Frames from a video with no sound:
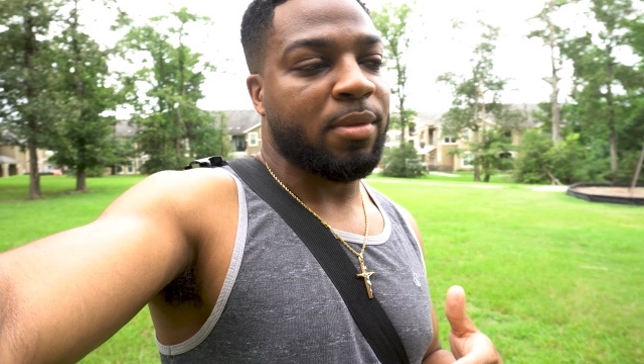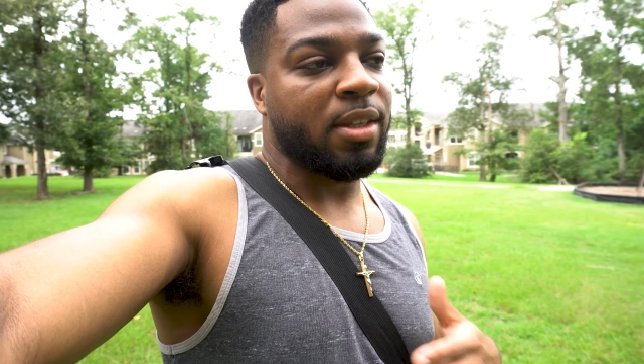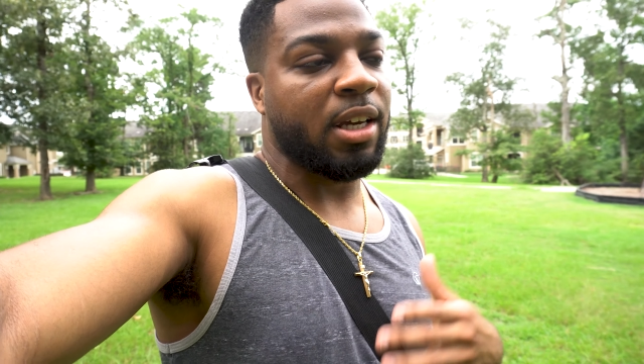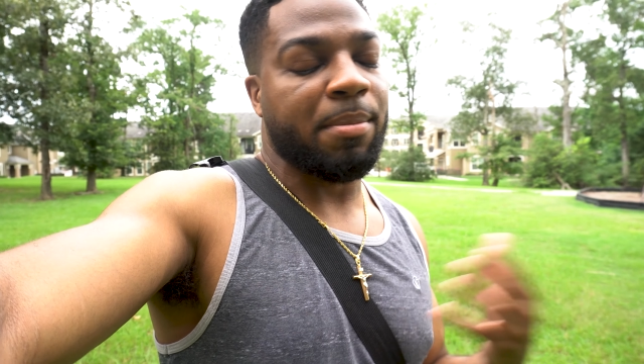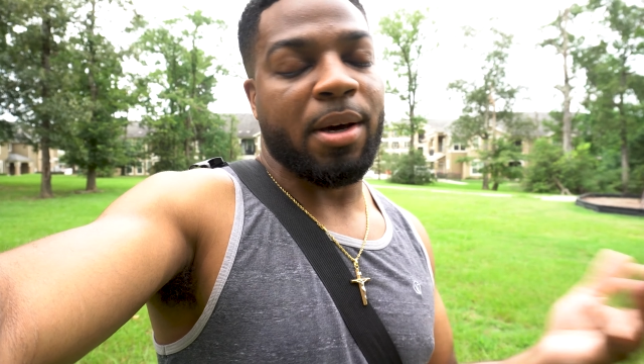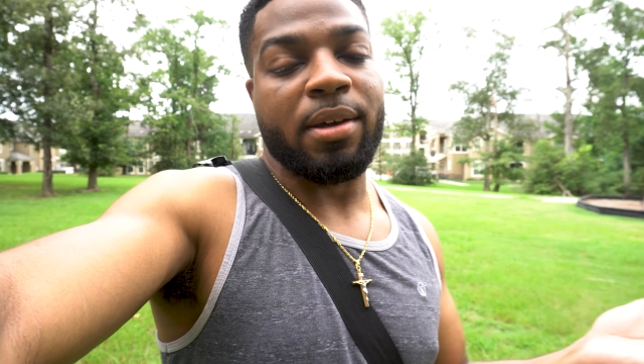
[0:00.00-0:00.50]

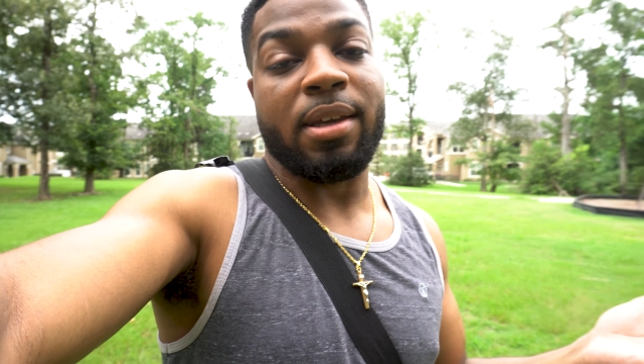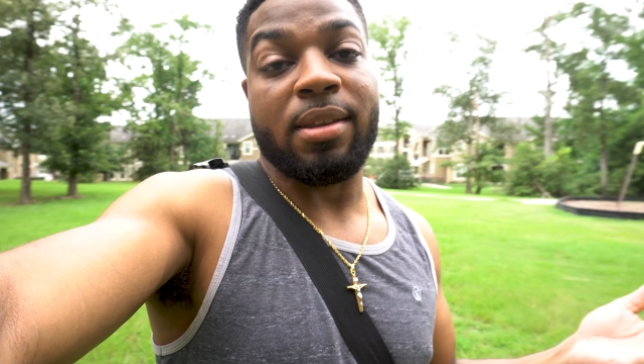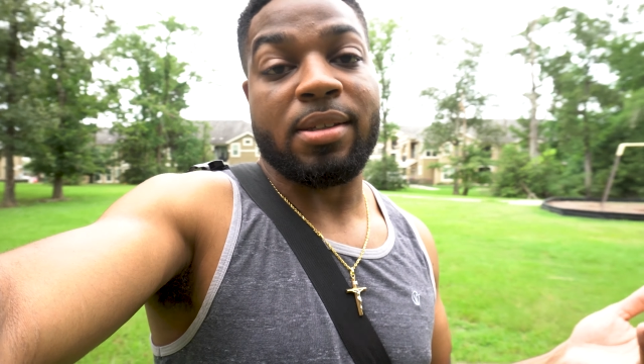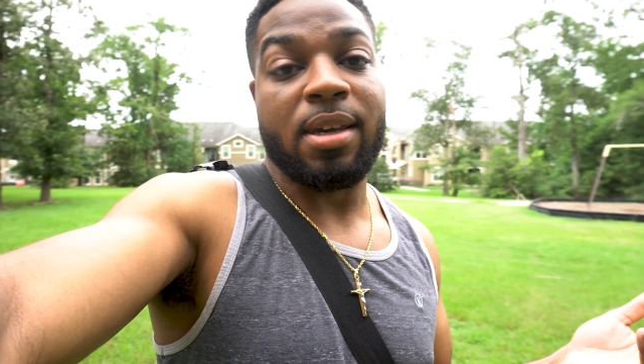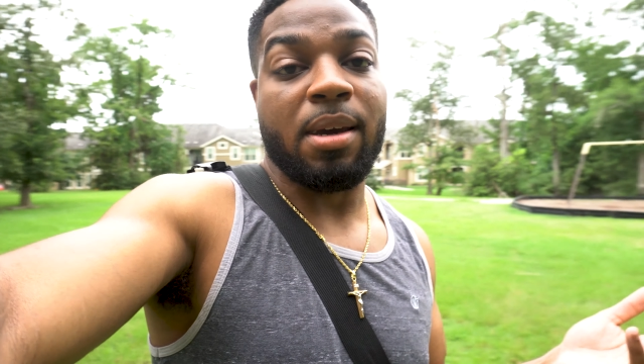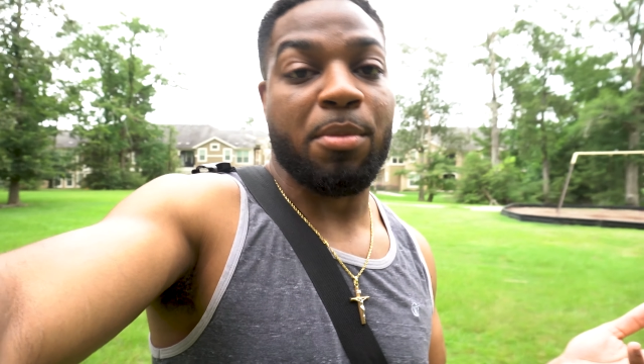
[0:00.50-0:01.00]
thinking about getting
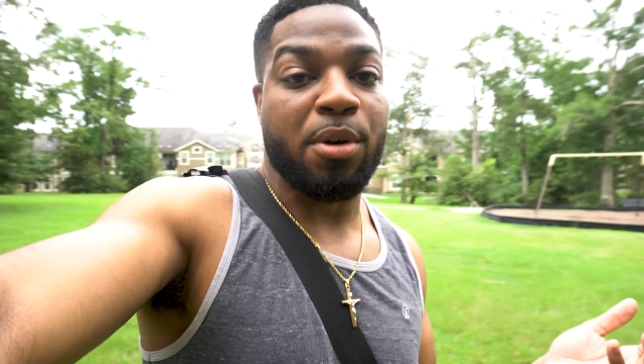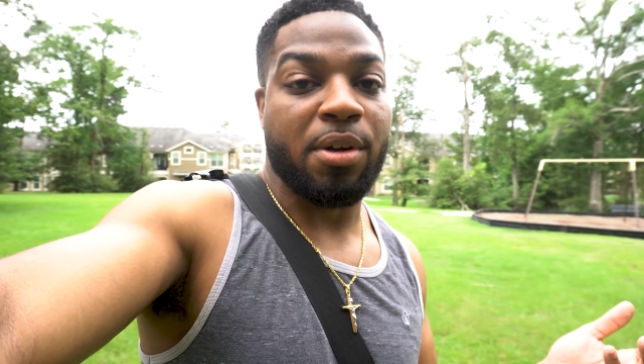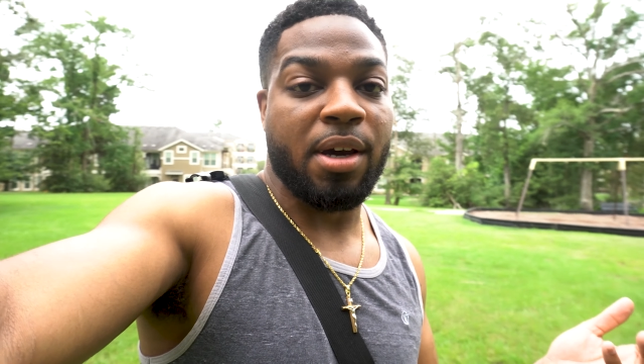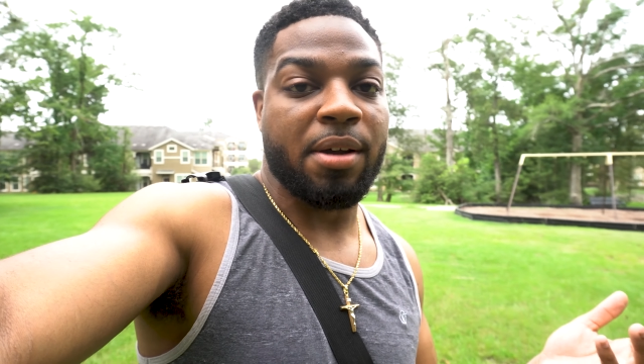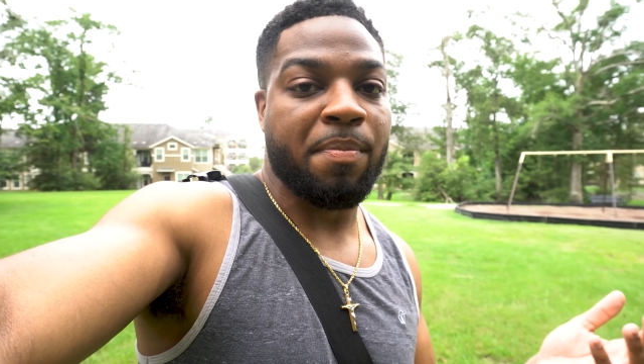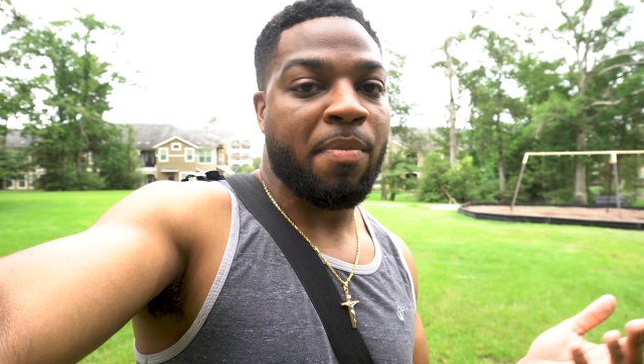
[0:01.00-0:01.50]
this camera or
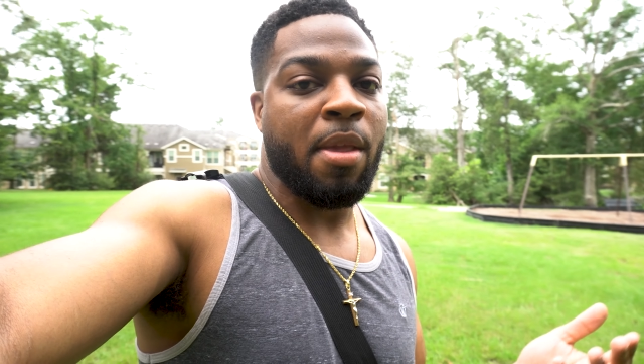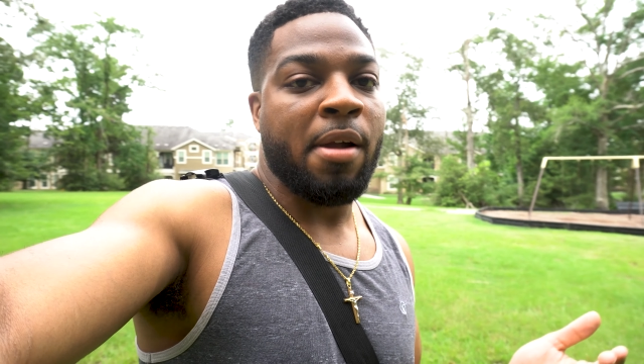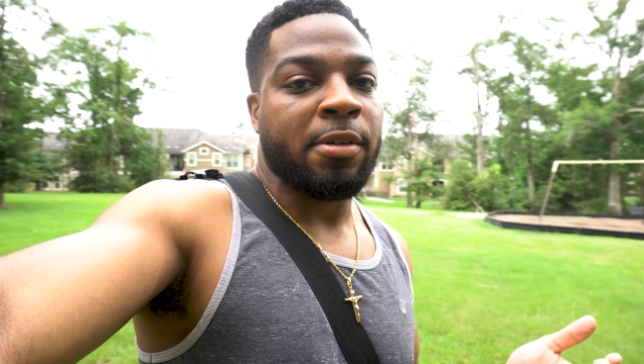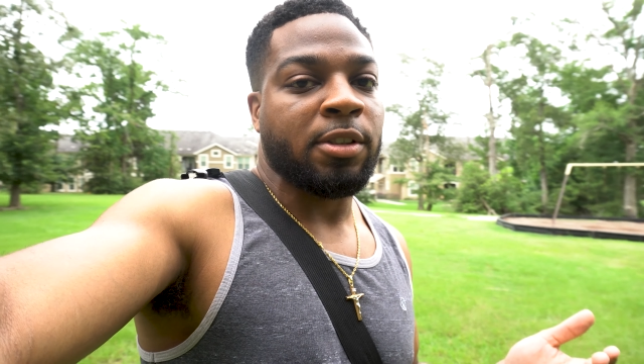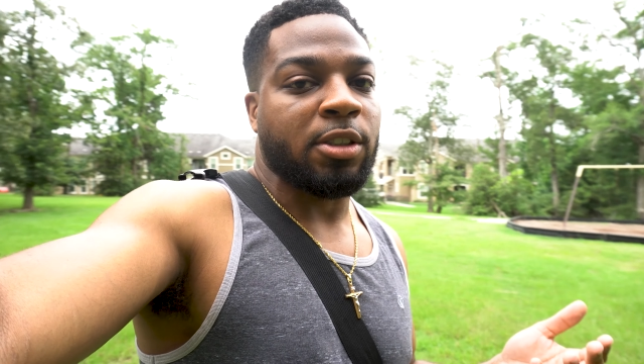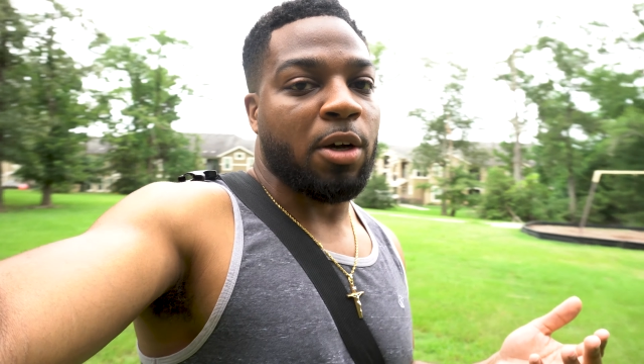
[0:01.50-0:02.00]
not.
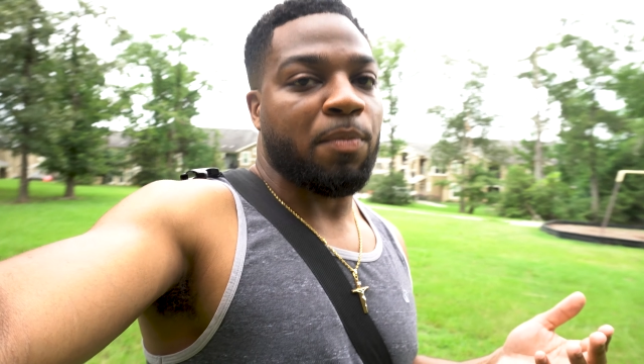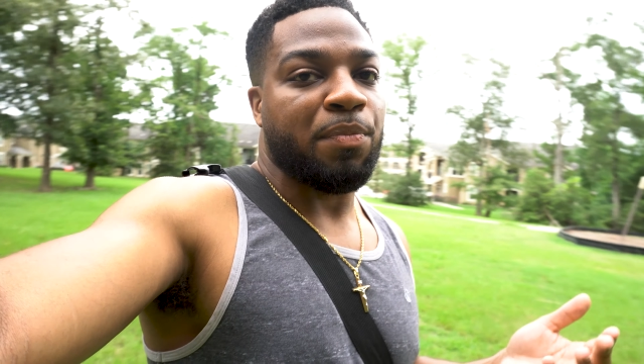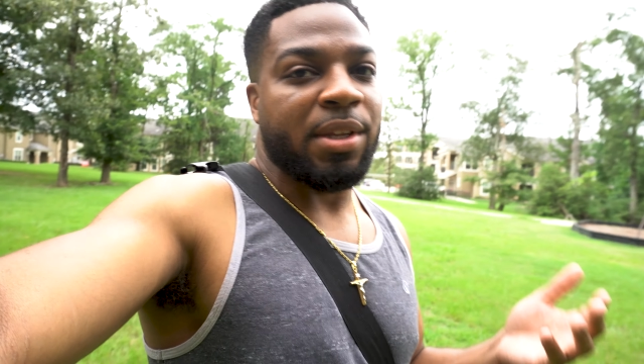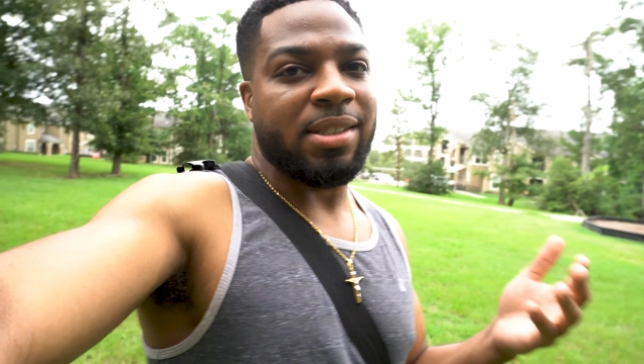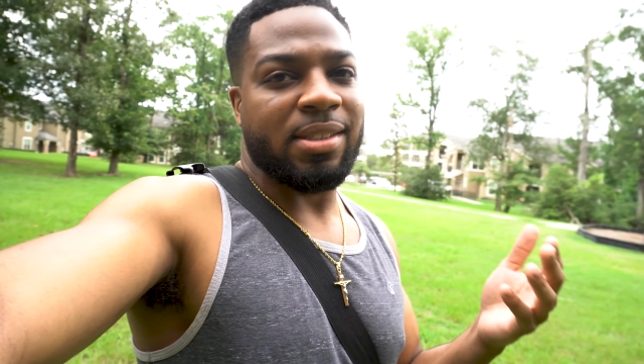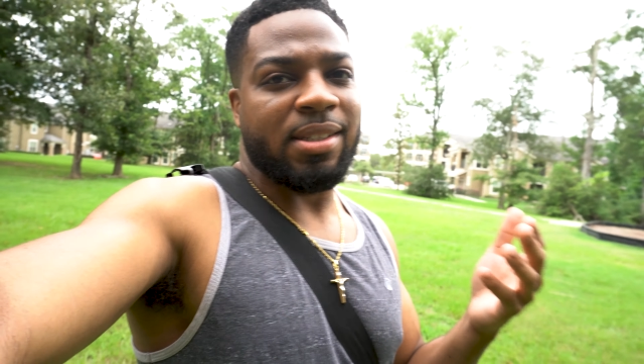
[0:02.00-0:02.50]
So
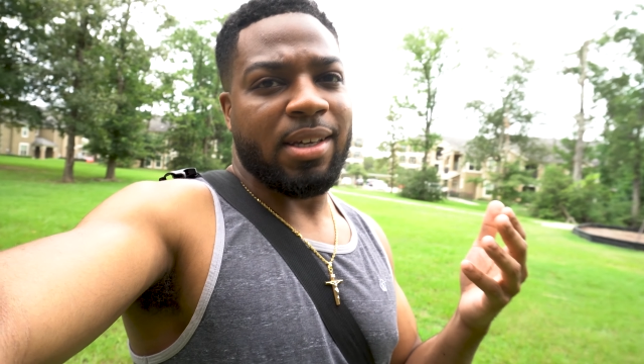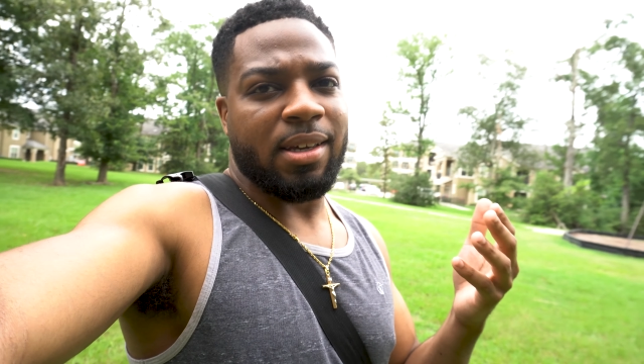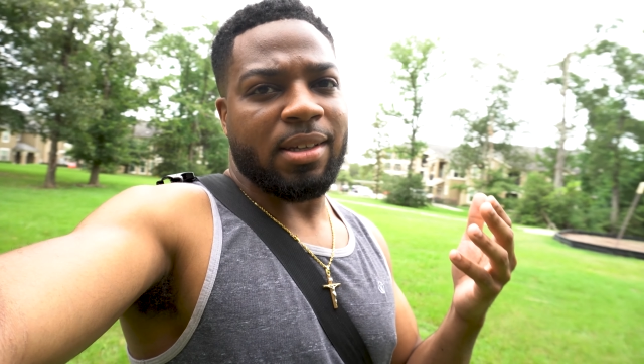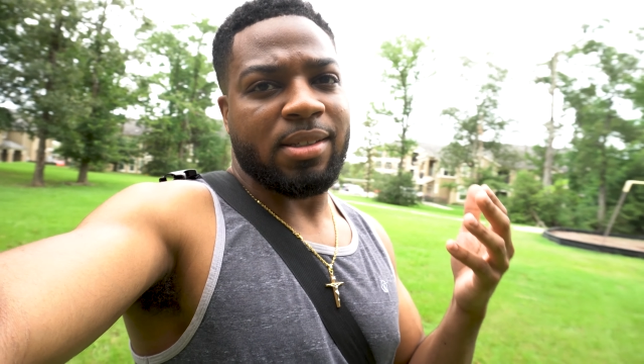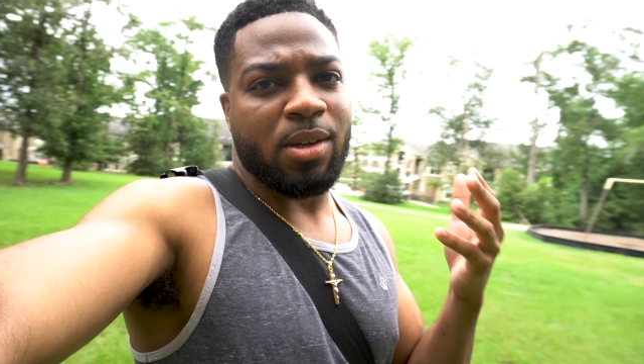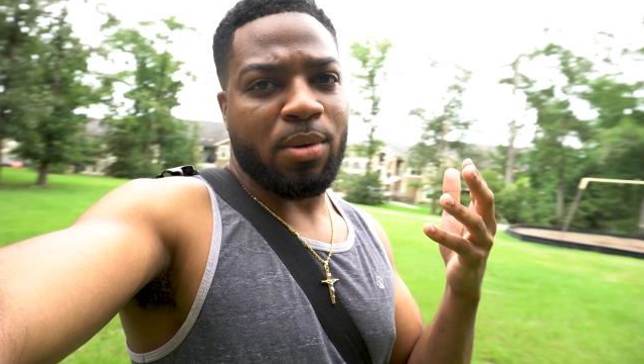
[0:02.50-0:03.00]
this is
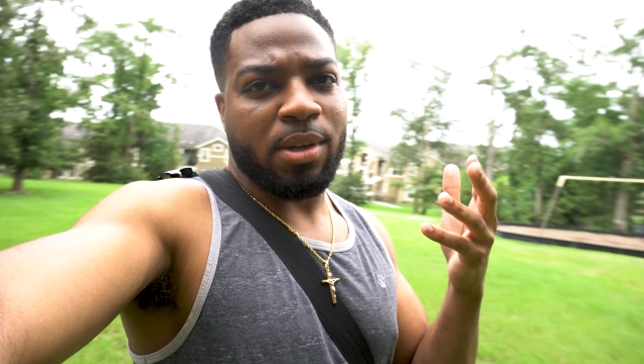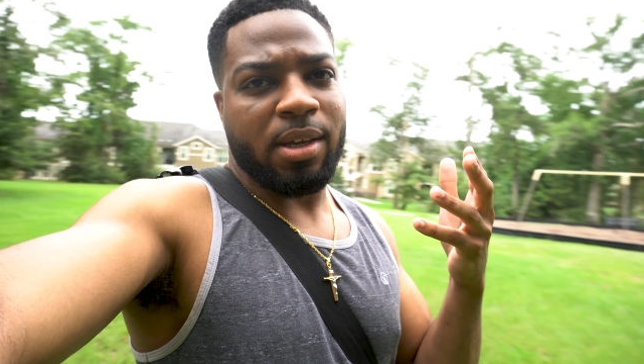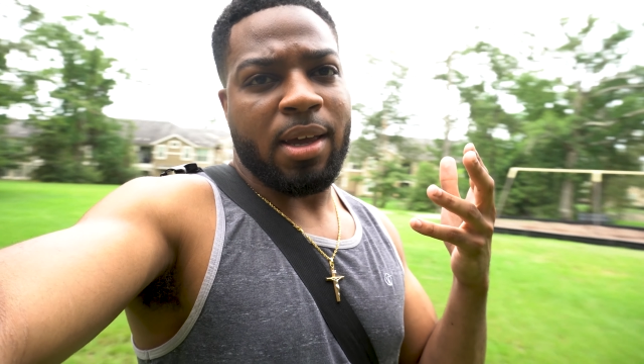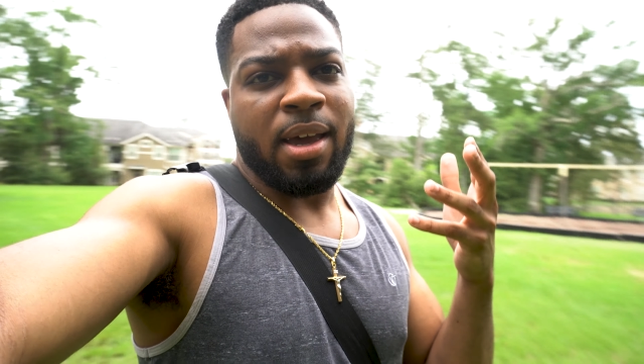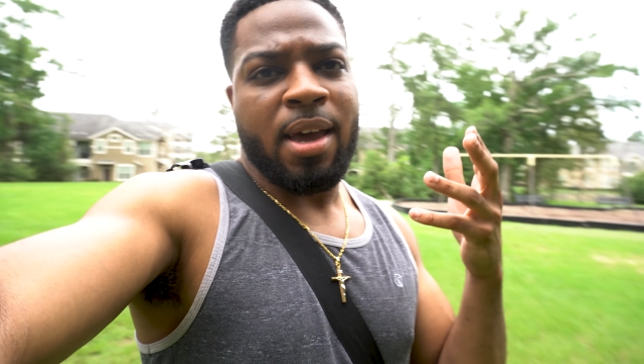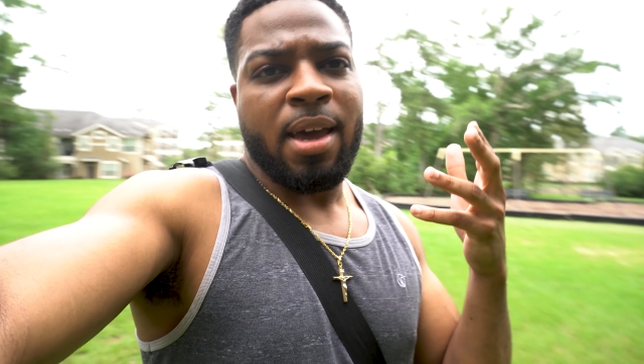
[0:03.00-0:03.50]
the Sony